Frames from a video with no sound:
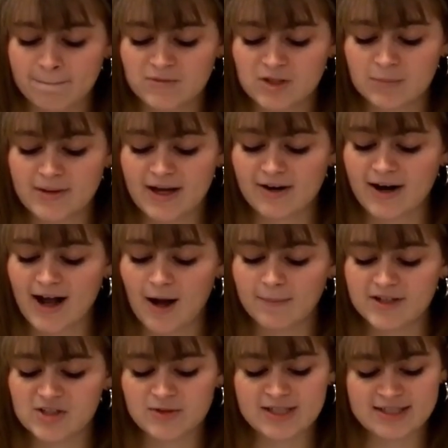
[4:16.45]
No matter how
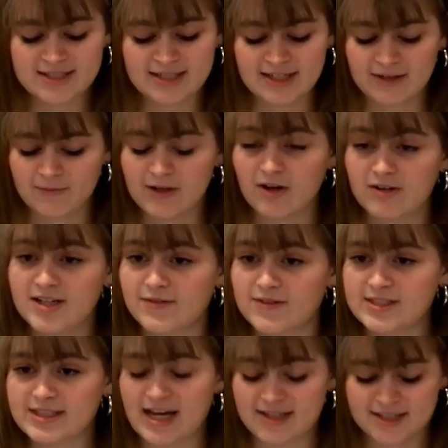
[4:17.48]
much we see, we are
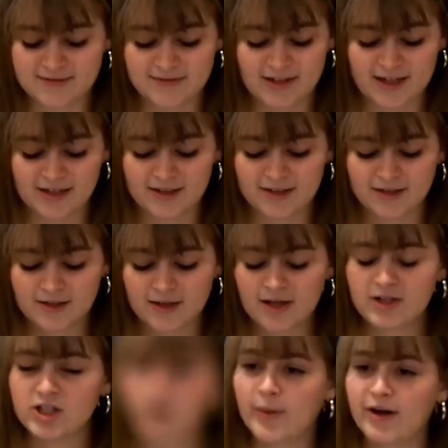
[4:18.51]
never satisfied."
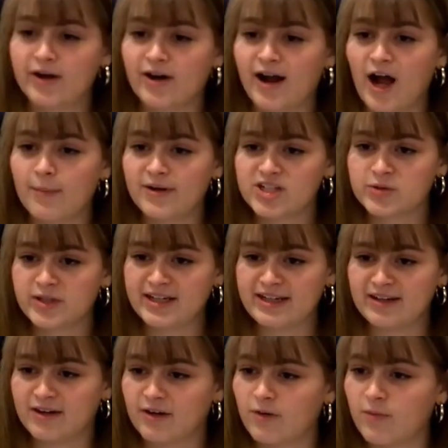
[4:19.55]
No matter how much we
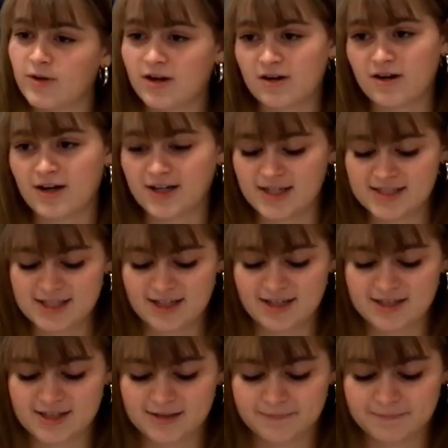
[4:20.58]
hear, we are not
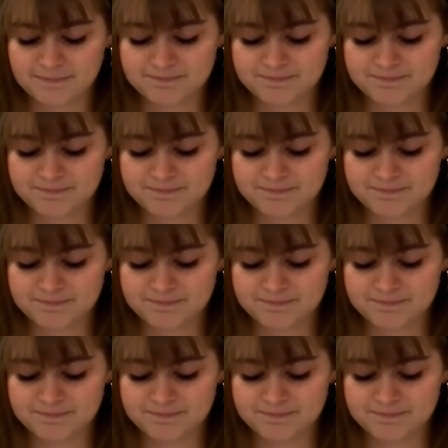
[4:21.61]
content.